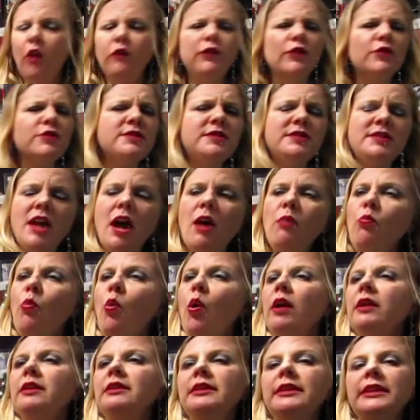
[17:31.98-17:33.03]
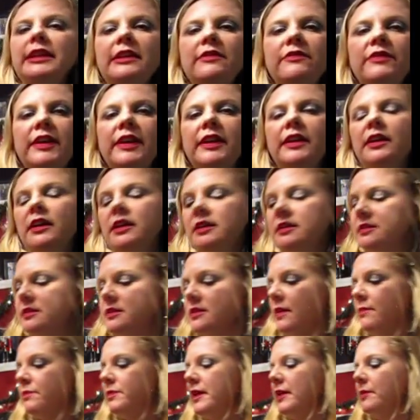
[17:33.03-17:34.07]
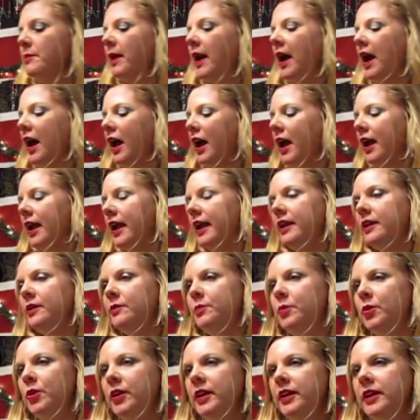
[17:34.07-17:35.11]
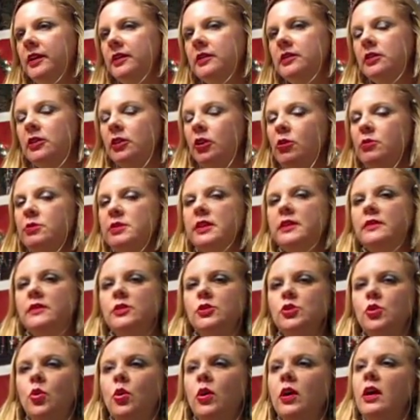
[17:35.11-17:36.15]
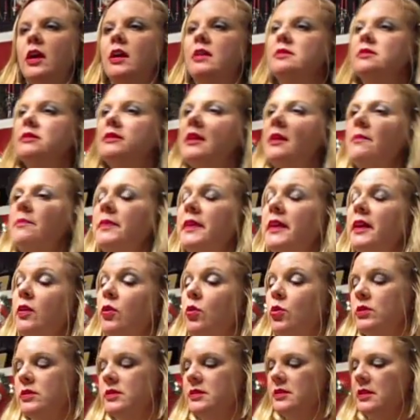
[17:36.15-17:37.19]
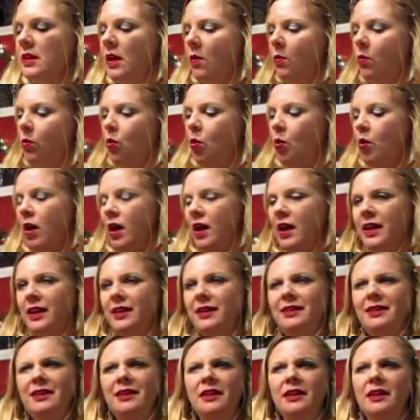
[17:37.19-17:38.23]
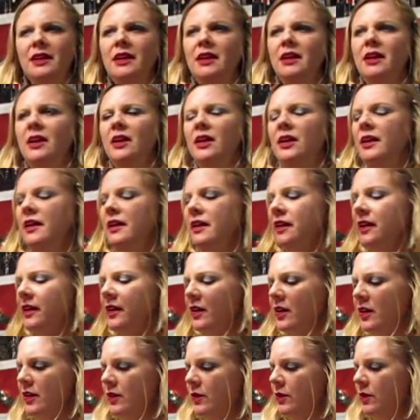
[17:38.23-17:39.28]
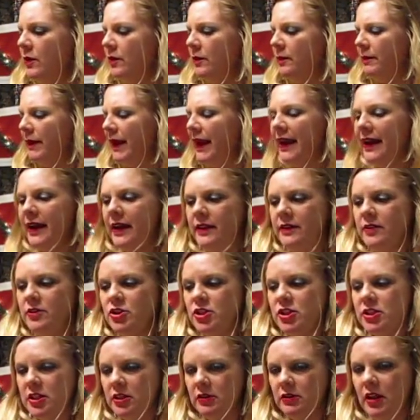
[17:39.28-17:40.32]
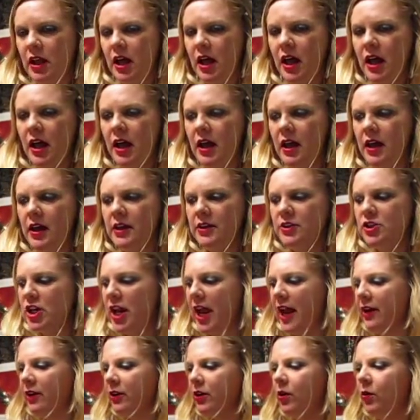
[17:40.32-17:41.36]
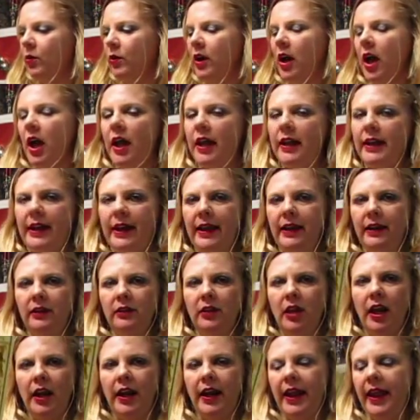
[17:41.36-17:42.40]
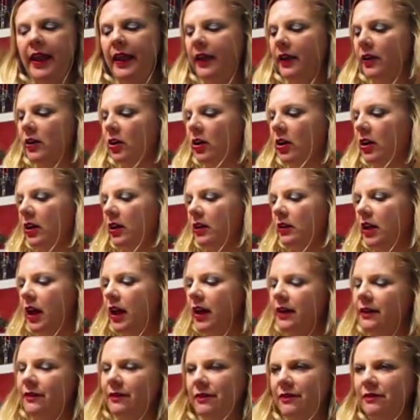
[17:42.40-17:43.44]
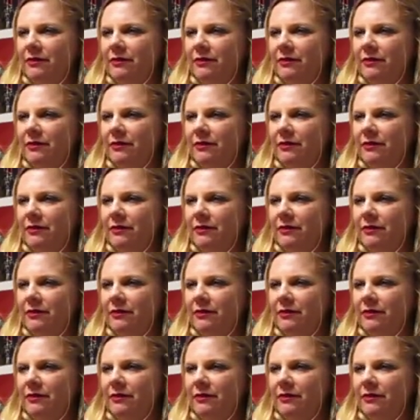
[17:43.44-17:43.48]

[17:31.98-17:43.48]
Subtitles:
someone leaving something behind, closing the door on something or someone. Man, there's just a lot of chatter going on and a lot of anger, a lot of